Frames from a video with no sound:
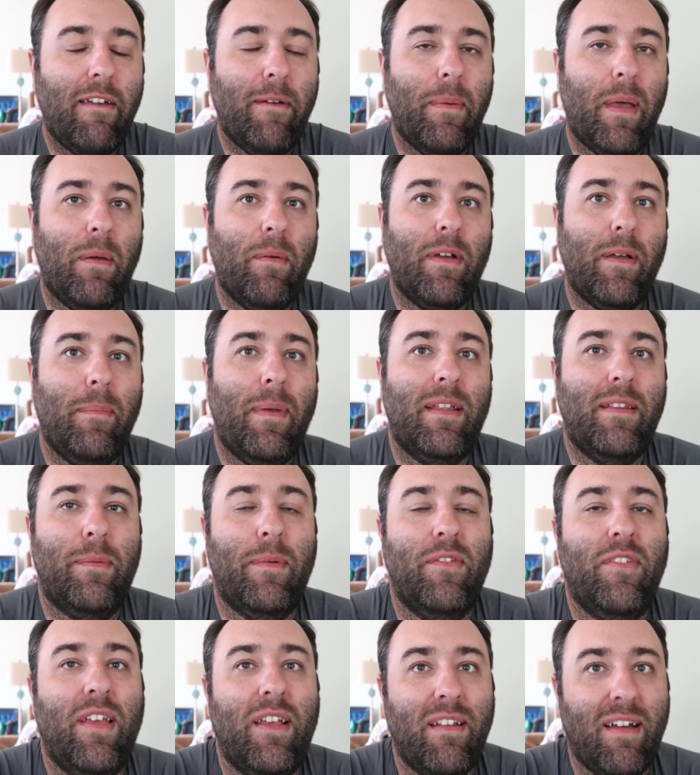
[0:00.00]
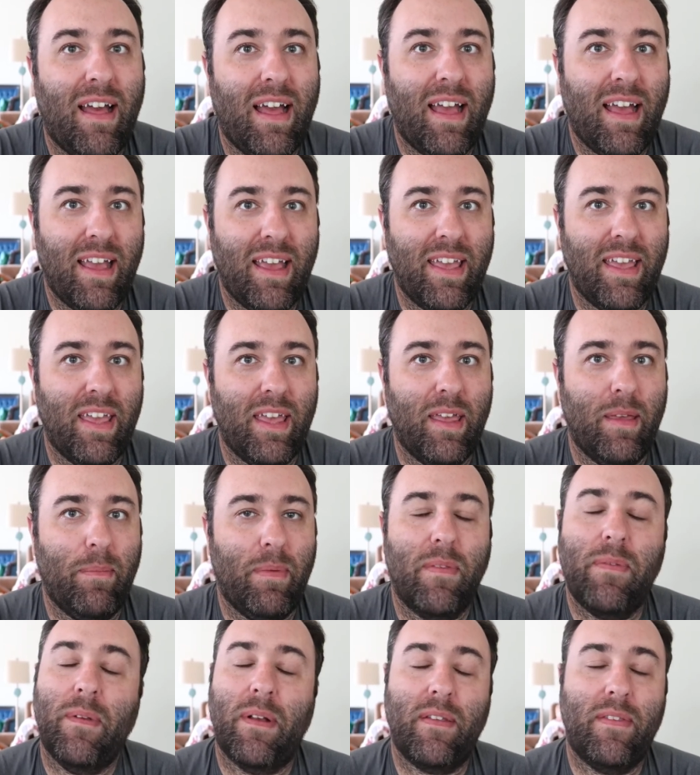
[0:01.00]
everybody, welcome back to my channel. I am
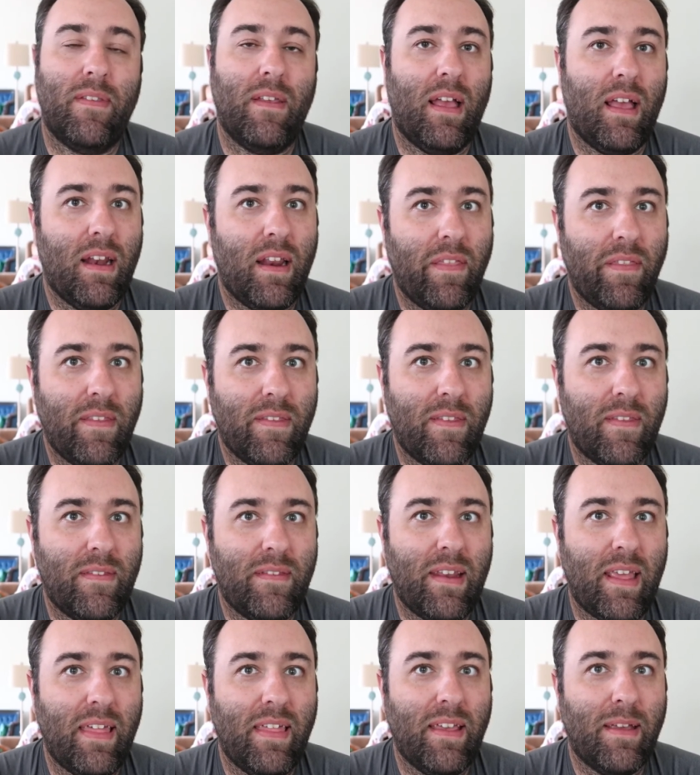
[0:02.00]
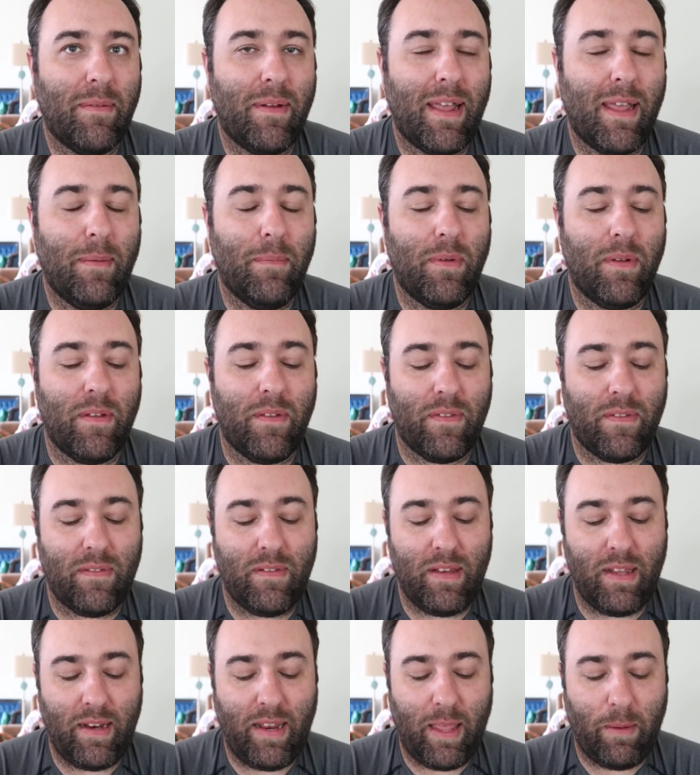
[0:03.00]
Ms. Oxon, and this is Daily Rambles.
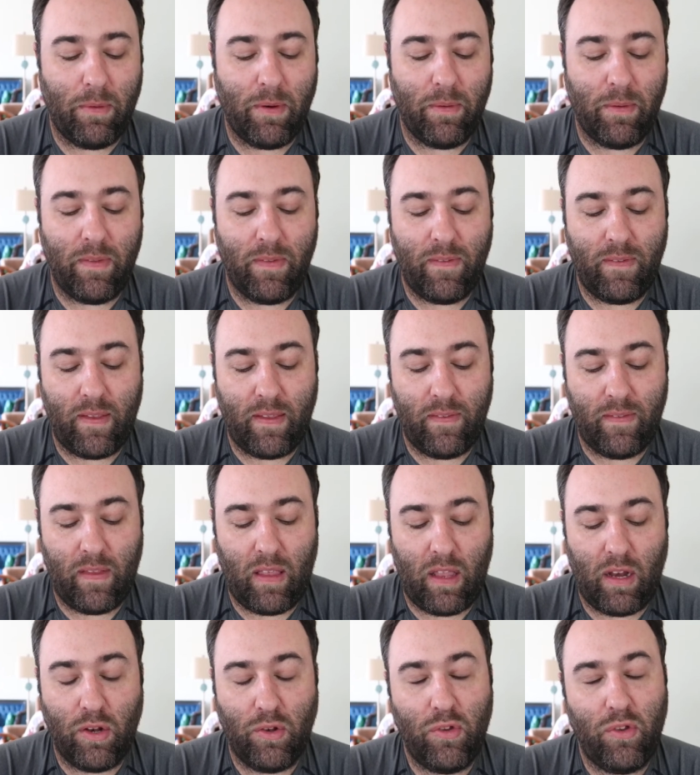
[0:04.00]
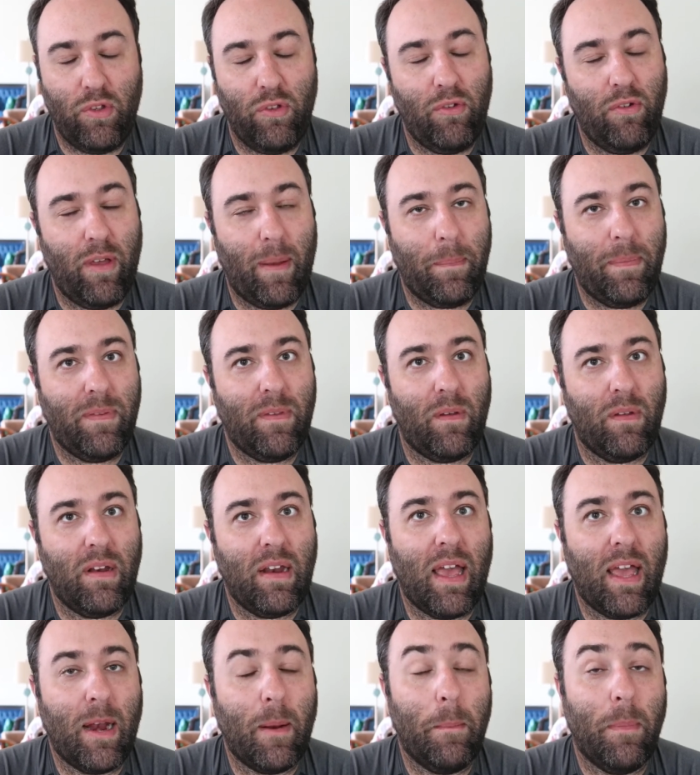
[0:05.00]
Today we're doing Season 2, Episode
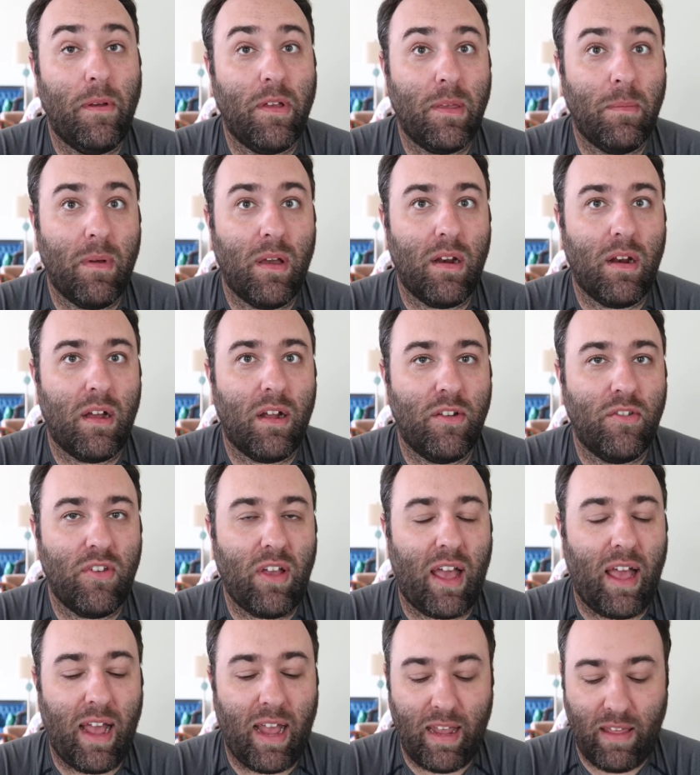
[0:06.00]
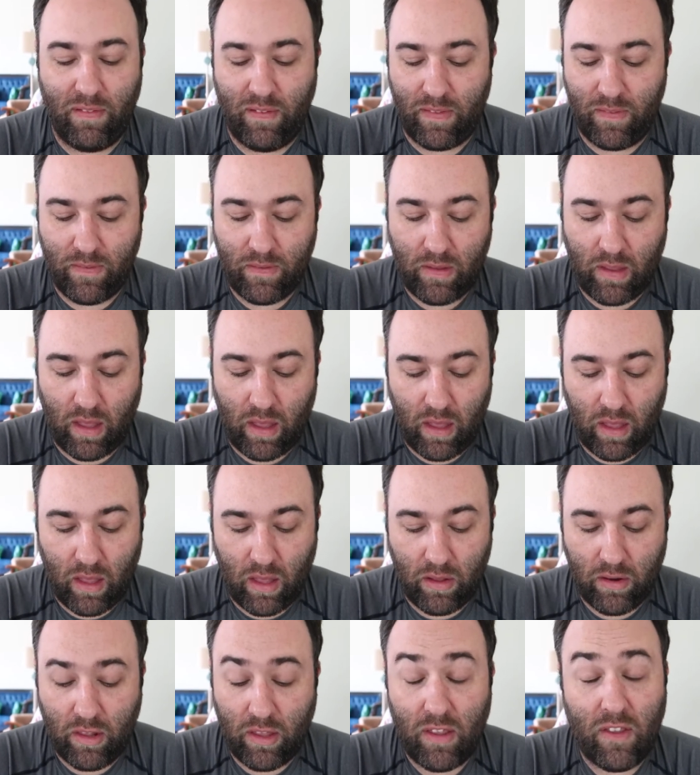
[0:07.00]
9 of Pokémon Orange Islands
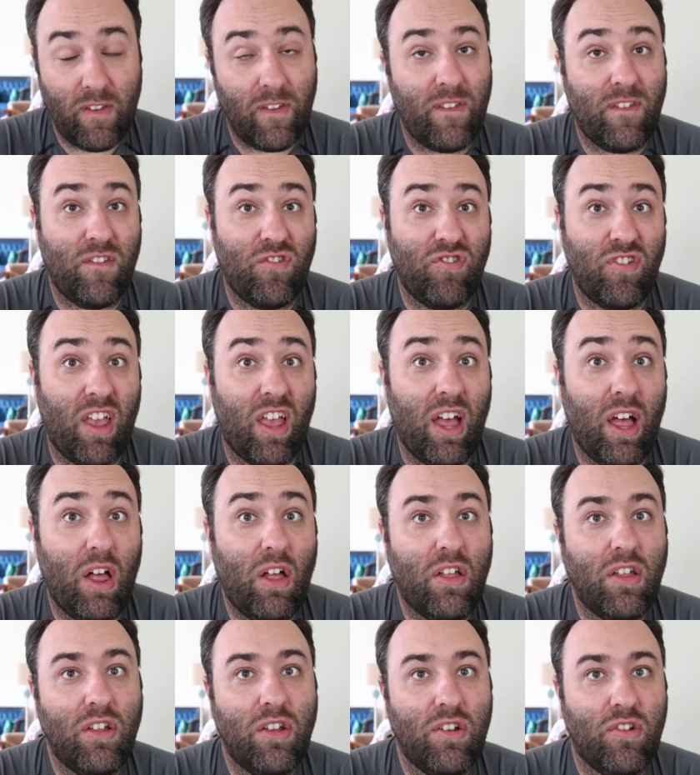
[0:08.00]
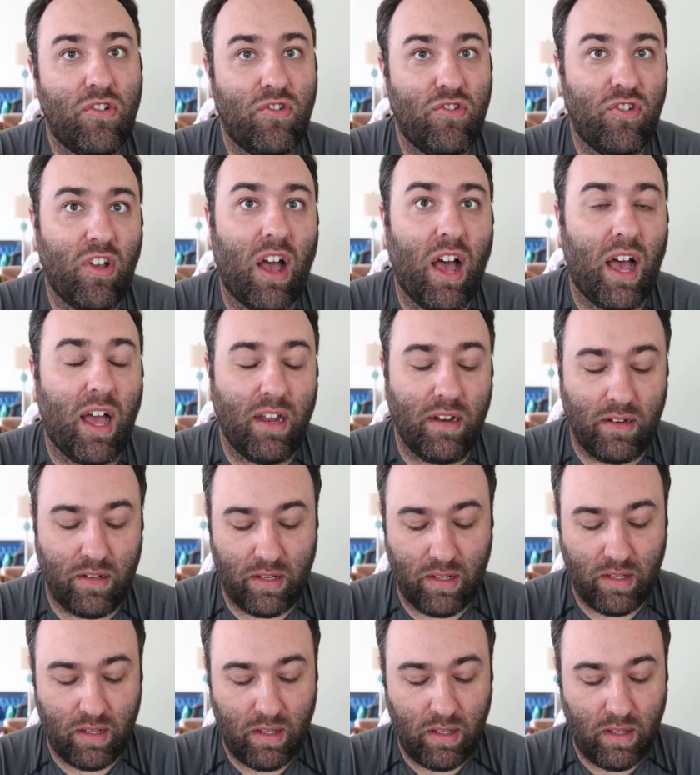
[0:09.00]
called Shell Shocked.